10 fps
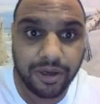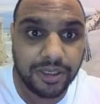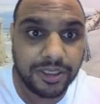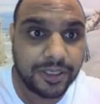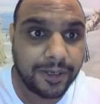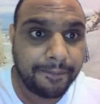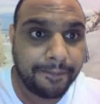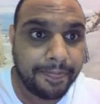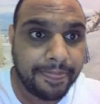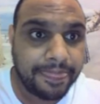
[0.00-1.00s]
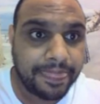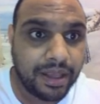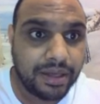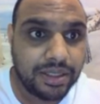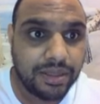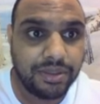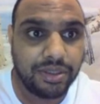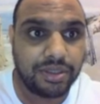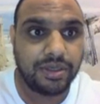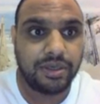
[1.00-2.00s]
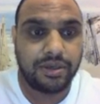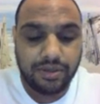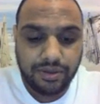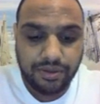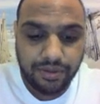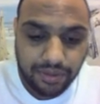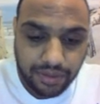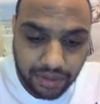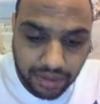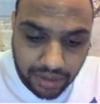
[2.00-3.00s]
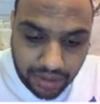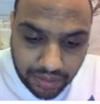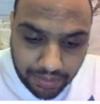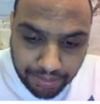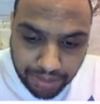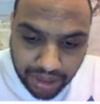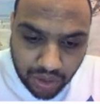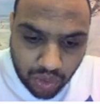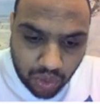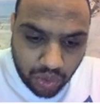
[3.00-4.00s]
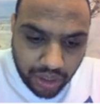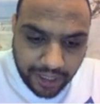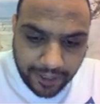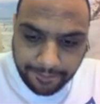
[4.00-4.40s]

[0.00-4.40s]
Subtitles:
dollars. So I'm just gonna do Bitcoin